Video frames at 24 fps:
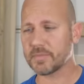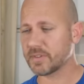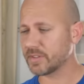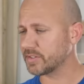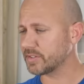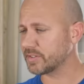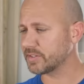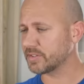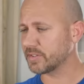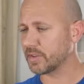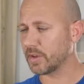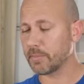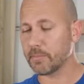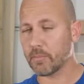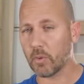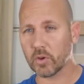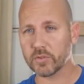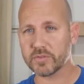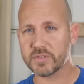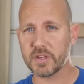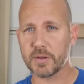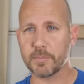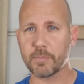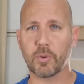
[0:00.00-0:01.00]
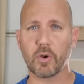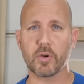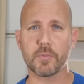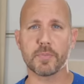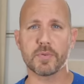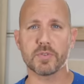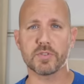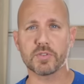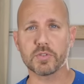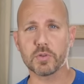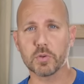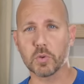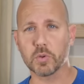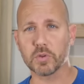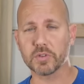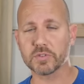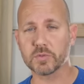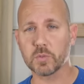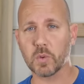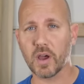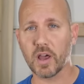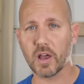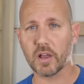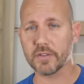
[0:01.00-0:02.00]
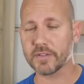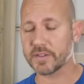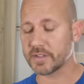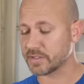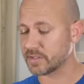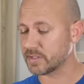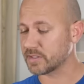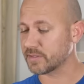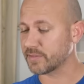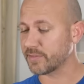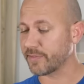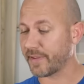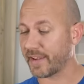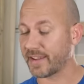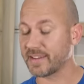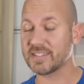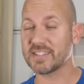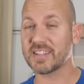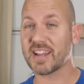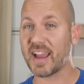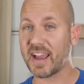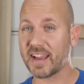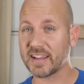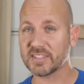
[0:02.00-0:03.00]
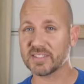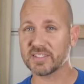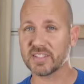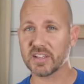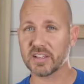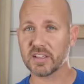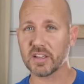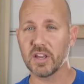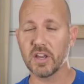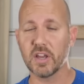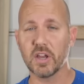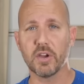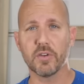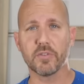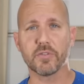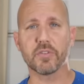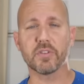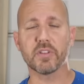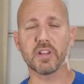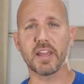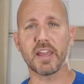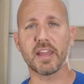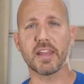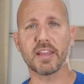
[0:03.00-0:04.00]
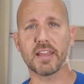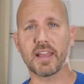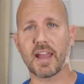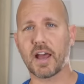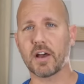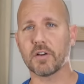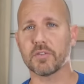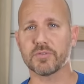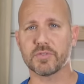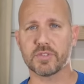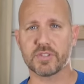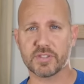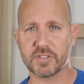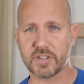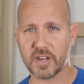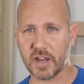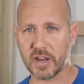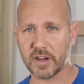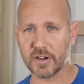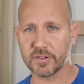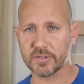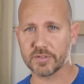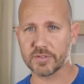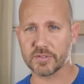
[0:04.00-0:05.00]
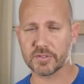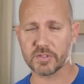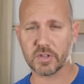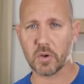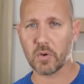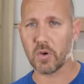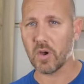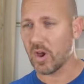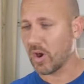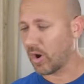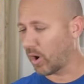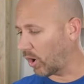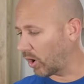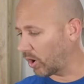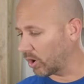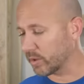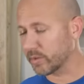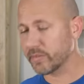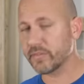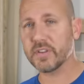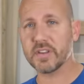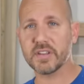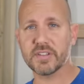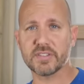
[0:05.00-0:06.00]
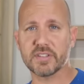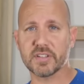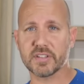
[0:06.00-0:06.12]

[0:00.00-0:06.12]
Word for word: this is a multi-purpose tool as well. This is fantastic for laying out stairs. So all of these